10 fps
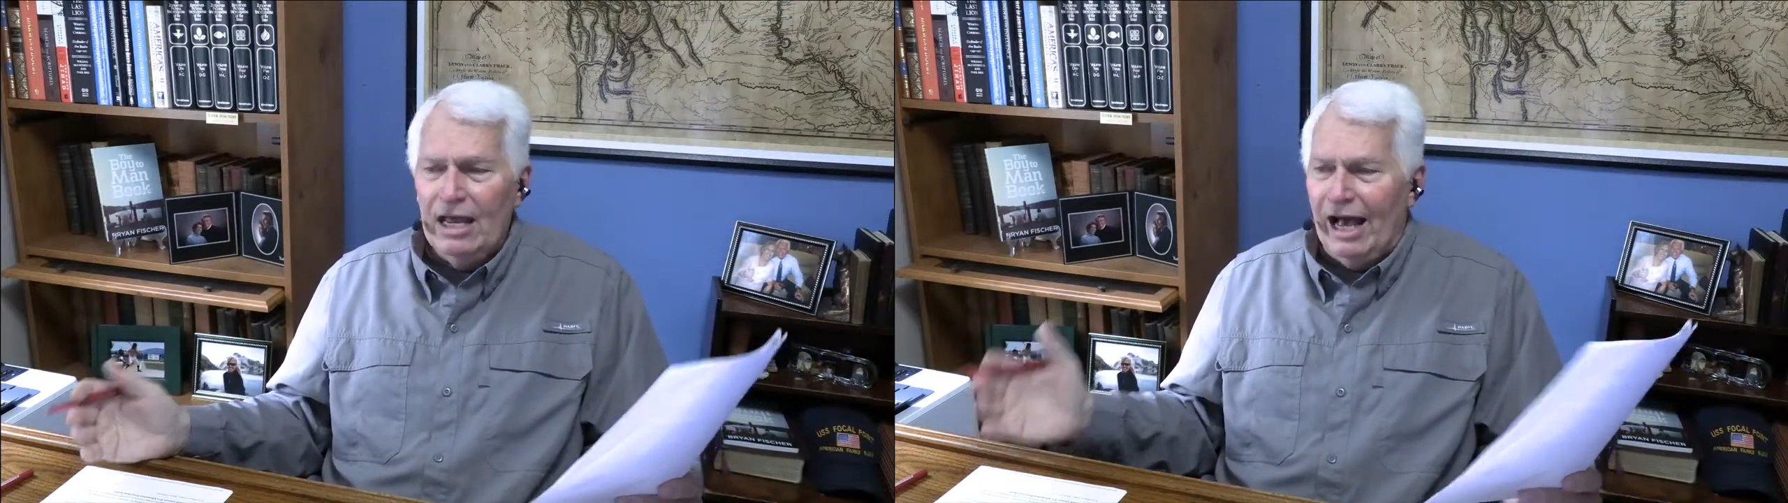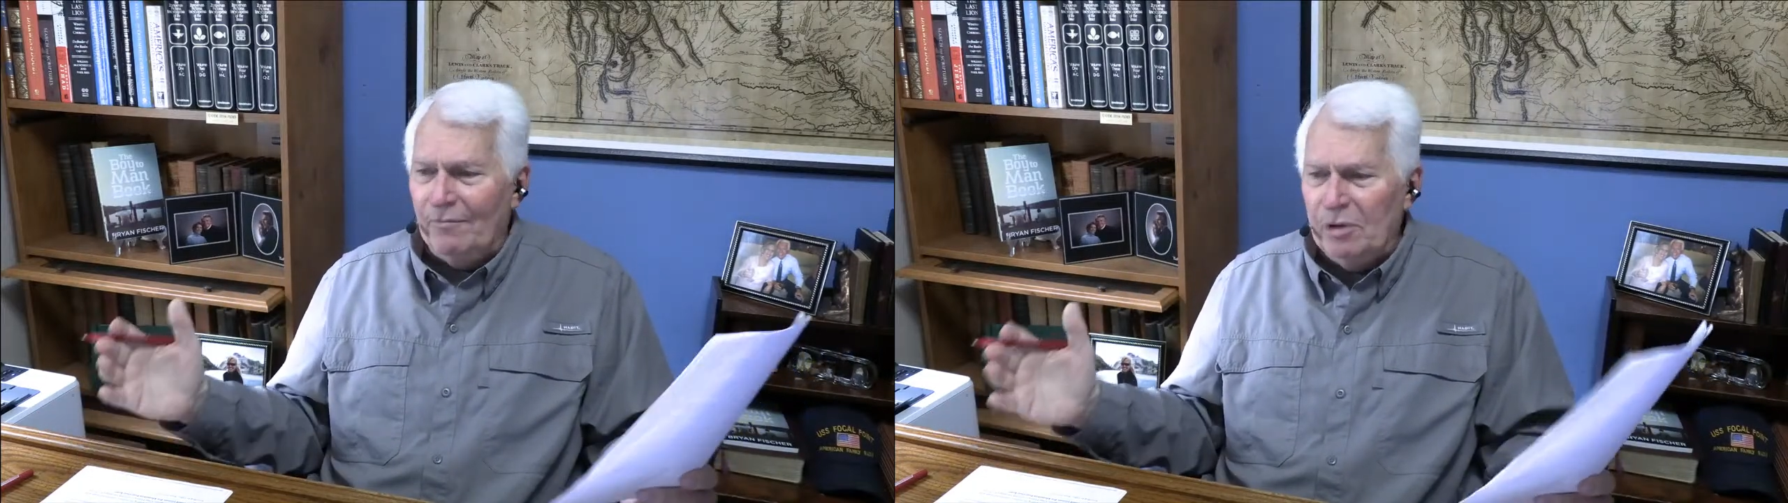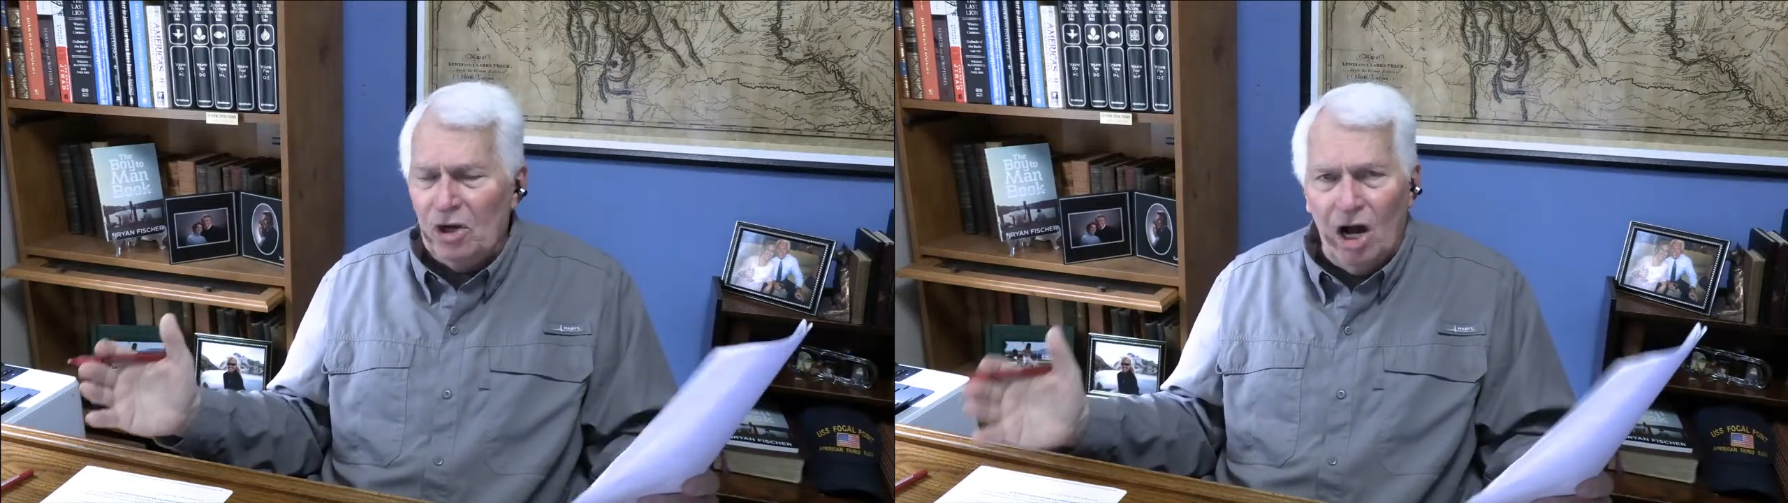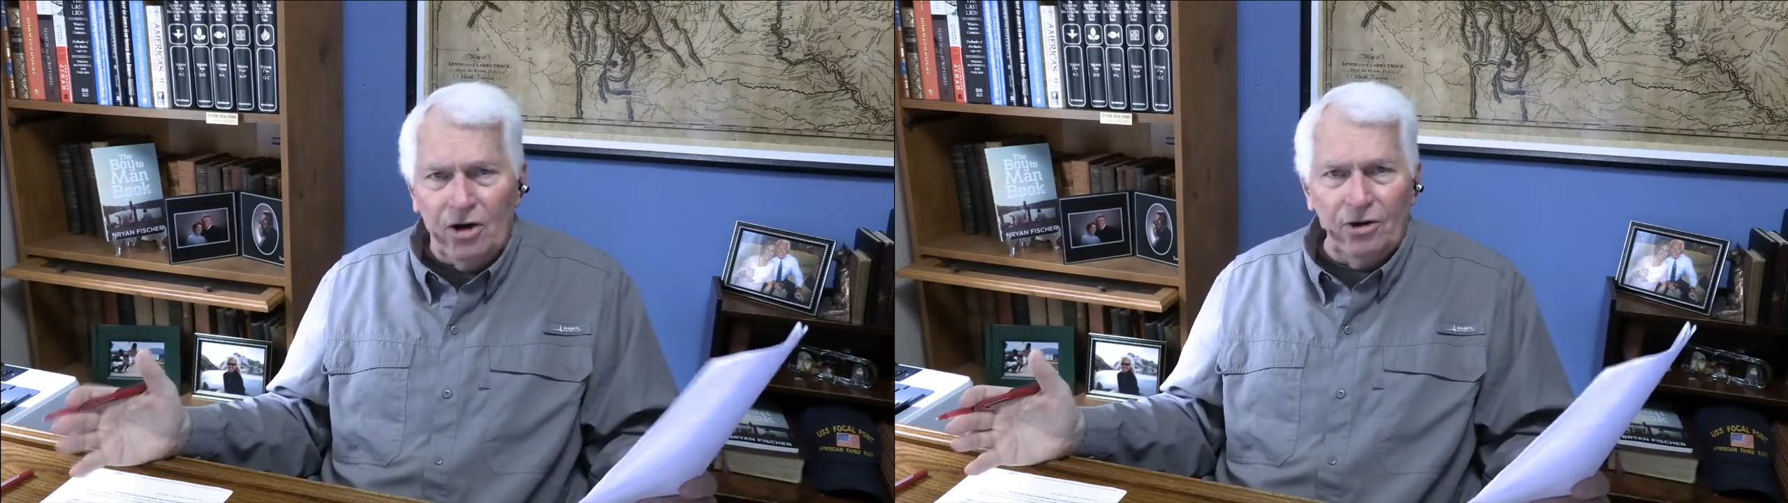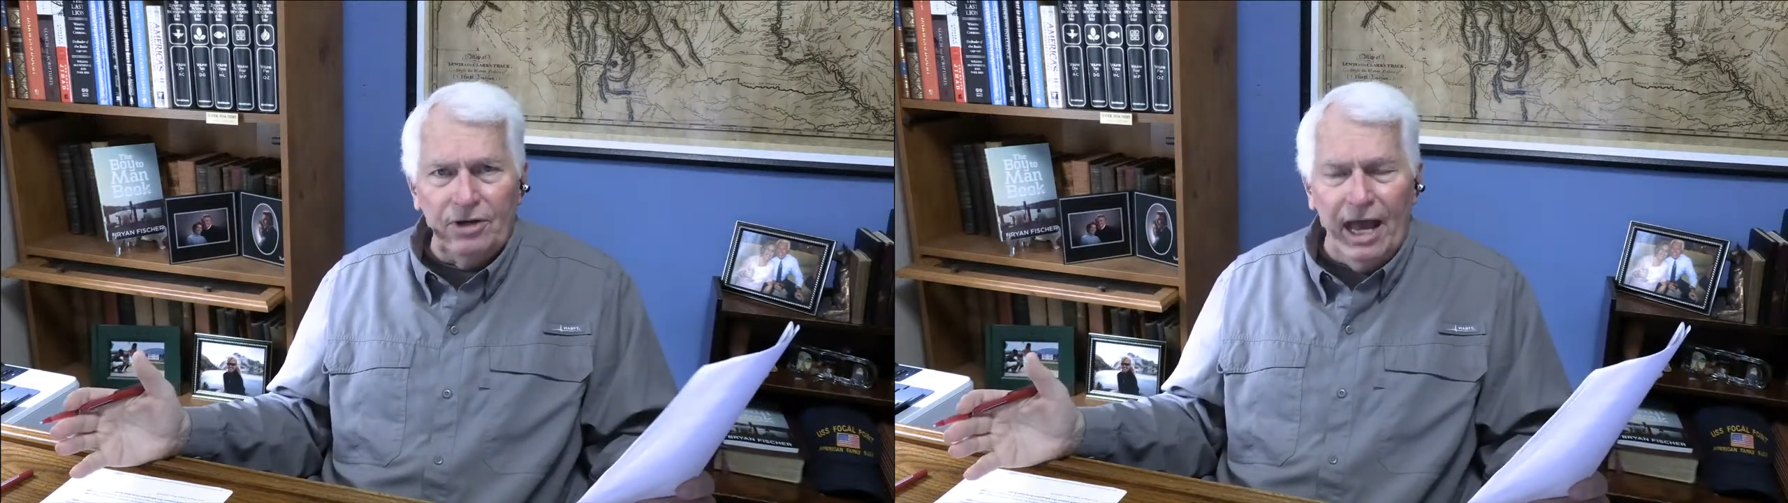I've been
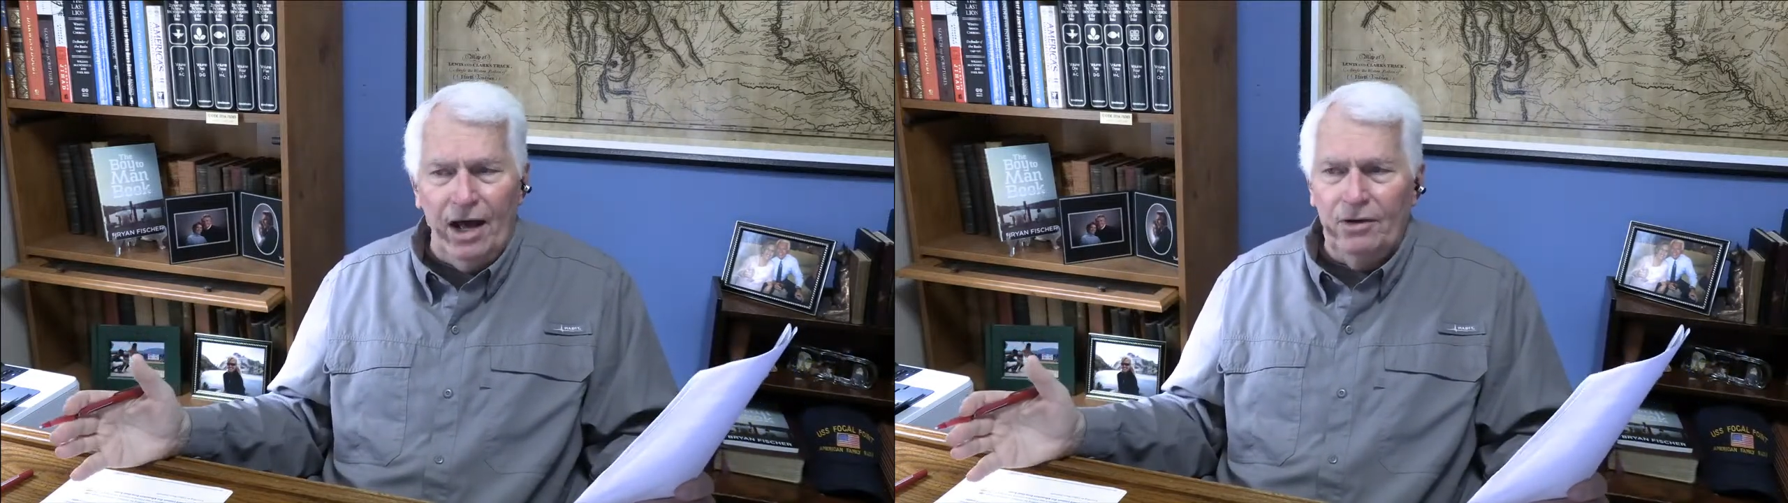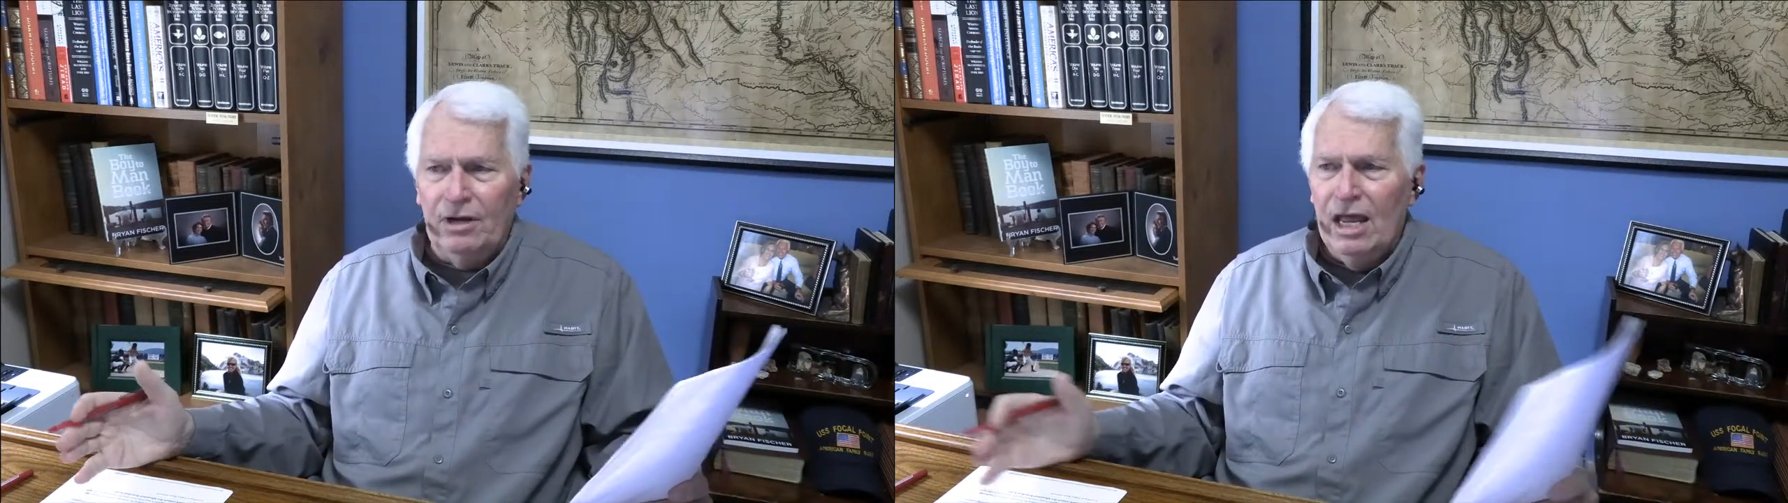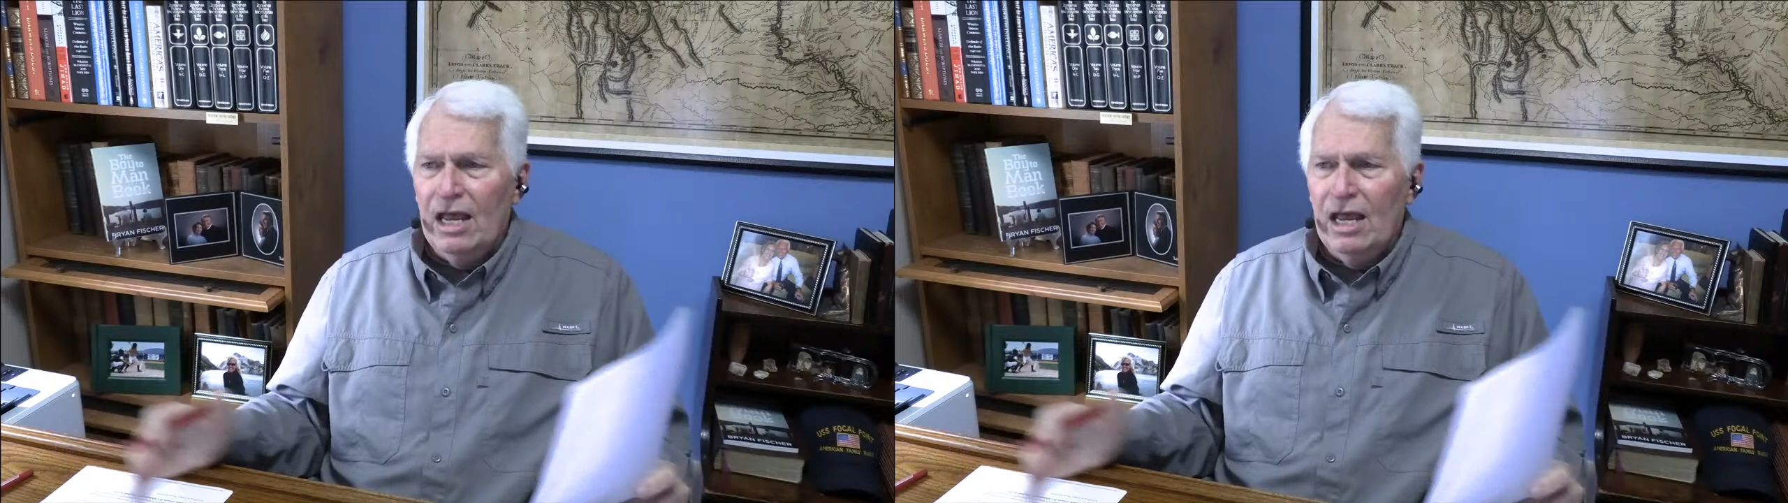hunkered down.